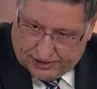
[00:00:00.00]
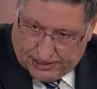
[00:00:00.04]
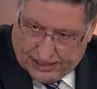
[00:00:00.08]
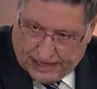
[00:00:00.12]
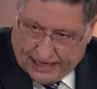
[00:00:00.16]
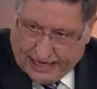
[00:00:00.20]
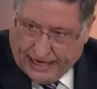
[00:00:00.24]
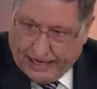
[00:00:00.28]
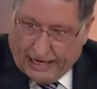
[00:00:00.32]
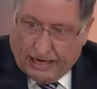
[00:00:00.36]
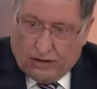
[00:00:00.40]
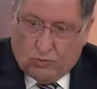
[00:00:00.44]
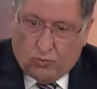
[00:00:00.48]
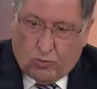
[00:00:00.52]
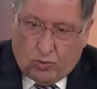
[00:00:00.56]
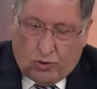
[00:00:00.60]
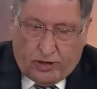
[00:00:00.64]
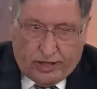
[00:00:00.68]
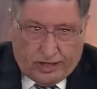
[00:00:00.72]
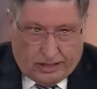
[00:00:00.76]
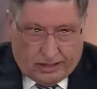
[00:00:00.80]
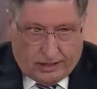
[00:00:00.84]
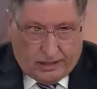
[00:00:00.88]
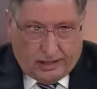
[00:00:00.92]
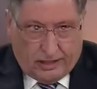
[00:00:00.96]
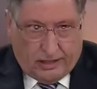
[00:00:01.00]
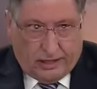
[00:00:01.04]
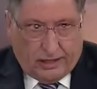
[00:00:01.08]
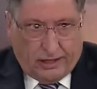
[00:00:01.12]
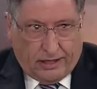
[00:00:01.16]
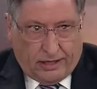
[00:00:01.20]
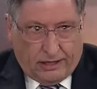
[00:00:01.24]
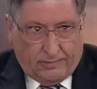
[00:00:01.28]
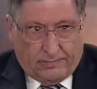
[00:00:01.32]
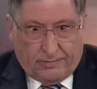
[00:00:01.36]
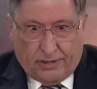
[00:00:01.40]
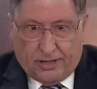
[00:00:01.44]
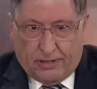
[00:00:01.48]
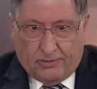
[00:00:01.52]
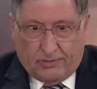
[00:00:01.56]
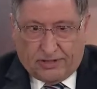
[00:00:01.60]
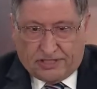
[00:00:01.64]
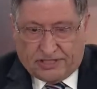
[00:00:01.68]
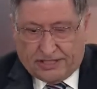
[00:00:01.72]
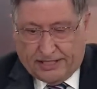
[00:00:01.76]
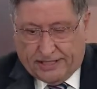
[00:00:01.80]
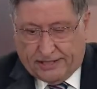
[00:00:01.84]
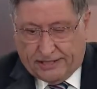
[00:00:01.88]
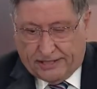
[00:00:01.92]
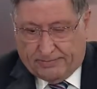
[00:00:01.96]
how weak are you going to be with
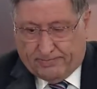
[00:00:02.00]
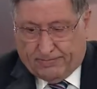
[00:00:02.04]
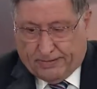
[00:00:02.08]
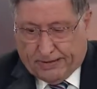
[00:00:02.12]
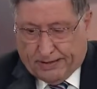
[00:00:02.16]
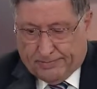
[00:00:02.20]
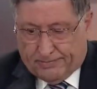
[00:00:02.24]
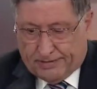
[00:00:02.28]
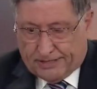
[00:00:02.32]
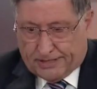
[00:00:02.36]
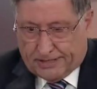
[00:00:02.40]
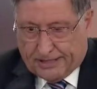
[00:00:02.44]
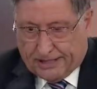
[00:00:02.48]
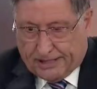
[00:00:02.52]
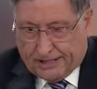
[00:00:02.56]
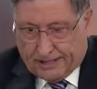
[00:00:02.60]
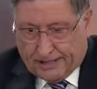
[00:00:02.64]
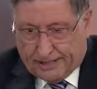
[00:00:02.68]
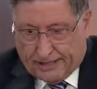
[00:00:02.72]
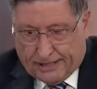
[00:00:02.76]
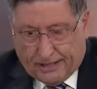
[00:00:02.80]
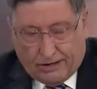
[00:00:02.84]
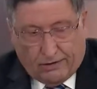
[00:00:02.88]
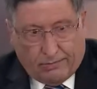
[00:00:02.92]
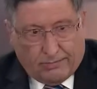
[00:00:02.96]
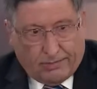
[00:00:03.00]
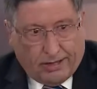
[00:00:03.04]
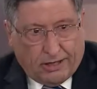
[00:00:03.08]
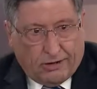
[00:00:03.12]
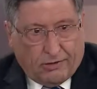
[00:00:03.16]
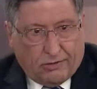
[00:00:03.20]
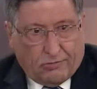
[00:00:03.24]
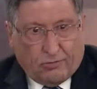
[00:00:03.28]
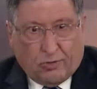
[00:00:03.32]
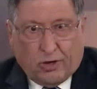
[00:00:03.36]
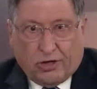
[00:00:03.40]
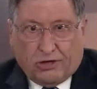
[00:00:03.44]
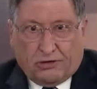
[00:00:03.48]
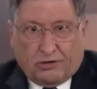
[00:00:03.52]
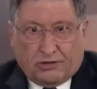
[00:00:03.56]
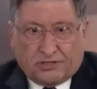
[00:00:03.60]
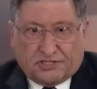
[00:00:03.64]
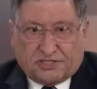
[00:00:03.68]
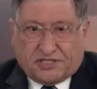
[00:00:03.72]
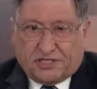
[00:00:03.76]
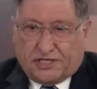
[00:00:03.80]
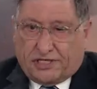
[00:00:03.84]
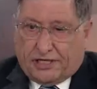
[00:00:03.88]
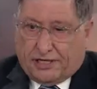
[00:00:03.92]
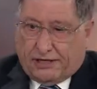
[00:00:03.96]
Tanya Plibersek and Albo and whatnot
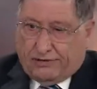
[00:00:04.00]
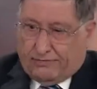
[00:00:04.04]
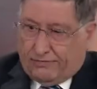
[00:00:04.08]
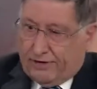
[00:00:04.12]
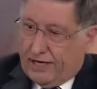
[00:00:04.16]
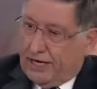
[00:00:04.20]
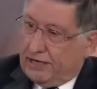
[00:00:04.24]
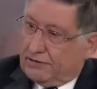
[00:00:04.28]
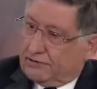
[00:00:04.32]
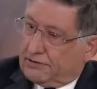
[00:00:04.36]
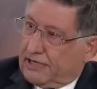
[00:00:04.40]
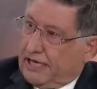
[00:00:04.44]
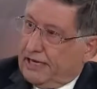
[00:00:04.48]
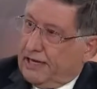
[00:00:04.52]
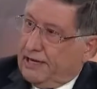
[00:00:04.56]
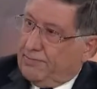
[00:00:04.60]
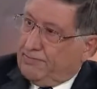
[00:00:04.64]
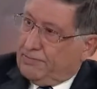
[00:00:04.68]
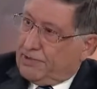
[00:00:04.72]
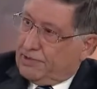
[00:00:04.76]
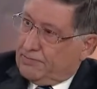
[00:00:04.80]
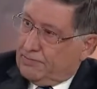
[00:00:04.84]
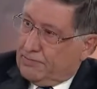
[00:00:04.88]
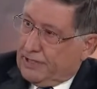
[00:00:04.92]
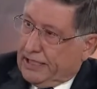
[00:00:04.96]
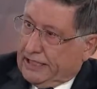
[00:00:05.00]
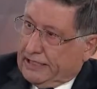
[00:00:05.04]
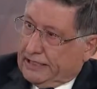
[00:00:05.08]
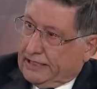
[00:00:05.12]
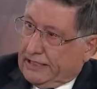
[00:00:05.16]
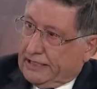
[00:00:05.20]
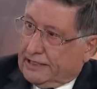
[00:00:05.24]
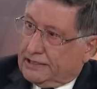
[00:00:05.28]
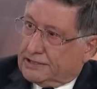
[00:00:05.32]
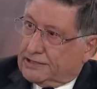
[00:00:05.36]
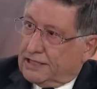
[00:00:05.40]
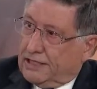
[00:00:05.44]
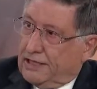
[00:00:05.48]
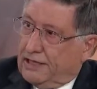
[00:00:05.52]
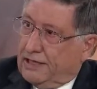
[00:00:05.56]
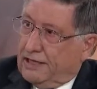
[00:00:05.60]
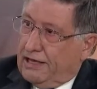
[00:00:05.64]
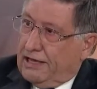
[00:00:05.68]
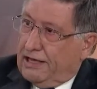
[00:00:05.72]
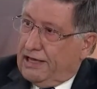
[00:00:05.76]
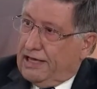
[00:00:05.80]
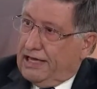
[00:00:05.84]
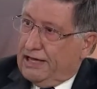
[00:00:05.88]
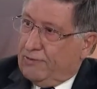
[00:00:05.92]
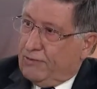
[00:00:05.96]
sitting around cabinet meetings
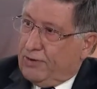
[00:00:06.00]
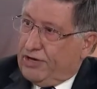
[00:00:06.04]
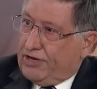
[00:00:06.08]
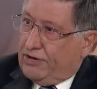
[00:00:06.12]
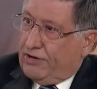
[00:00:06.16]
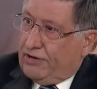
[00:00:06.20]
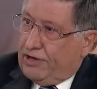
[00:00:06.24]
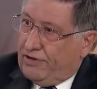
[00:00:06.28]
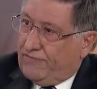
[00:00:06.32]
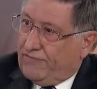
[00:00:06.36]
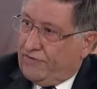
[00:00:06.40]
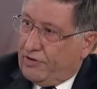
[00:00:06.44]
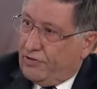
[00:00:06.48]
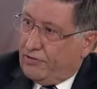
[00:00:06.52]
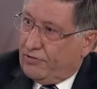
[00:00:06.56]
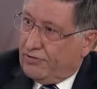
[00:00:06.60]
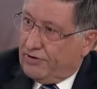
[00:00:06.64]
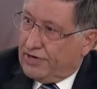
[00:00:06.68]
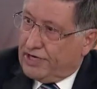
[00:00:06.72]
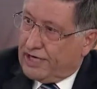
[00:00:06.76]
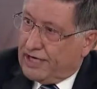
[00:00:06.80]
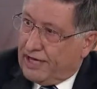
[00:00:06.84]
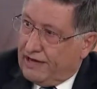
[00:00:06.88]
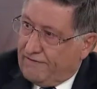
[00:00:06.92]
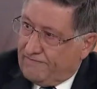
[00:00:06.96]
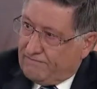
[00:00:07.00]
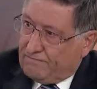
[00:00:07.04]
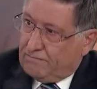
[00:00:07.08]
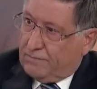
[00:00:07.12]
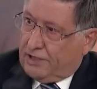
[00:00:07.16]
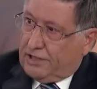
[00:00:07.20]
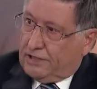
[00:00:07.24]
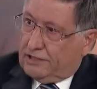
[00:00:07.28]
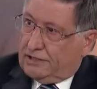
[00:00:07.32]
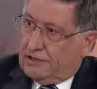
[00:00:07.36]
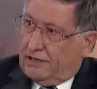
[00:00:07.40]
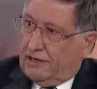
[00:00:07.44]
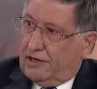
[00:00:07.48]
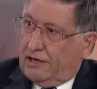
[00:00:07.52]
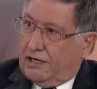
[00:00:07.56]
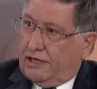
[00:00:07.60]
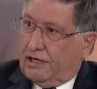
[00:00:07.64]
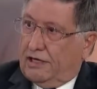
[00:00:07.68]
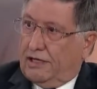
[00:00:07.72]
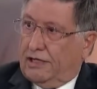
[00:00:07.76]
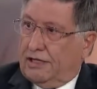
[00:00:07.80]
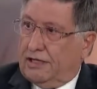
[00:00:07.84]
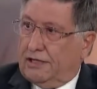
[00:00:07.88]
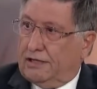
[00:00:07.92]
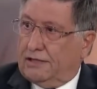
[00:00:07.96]
if you're in government? To
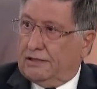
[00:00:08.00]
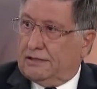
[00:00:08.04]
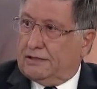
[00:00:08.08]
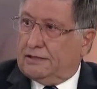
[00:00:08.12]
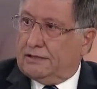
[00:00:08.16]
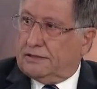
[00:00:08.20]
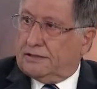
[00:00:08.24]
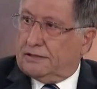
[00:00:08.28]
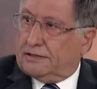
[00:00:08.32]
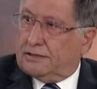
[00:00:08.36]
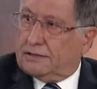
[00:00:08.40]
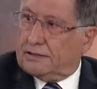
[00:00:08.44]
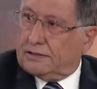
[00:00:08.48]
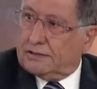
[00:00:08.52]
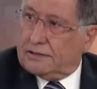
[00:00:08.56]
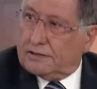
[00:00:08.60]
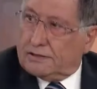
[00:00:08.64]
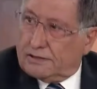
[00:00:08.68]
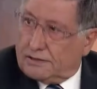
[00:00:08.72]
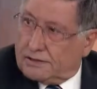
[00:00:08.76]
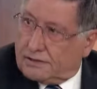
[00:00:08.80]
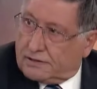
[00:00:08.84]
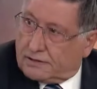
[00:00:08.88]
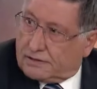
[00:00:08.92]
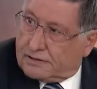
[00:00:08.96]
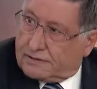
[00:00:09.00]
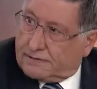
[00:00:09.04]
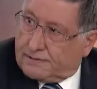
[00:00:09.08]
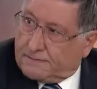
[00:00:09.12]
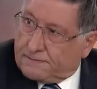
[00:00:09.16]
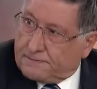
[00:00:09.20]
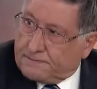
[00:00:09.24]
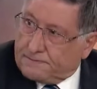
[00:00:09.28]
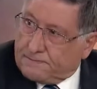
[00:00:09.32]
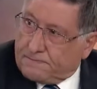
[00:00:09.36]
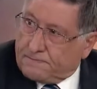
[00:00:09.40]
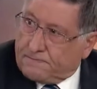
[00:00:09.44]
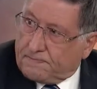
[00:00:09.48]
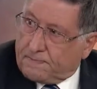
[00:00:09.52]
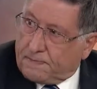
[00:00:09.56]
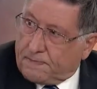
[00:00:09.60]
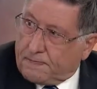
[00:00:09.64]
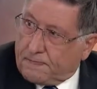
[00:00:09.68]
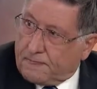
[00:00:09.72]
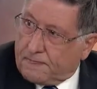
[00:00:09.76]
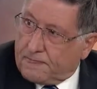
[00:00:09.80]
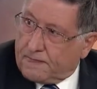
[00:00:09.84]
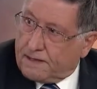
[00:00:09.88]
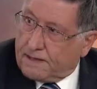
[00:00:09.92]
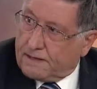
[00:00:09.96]
Bruce's point, though, about, I mean, clearly Labor wants
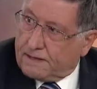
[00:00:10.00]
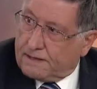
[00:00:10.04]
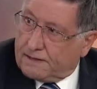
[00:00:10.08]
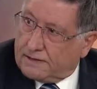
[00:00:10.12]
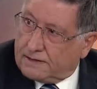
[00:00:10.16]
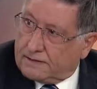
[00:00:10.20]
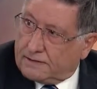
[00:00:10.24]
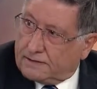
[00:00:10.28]
to get the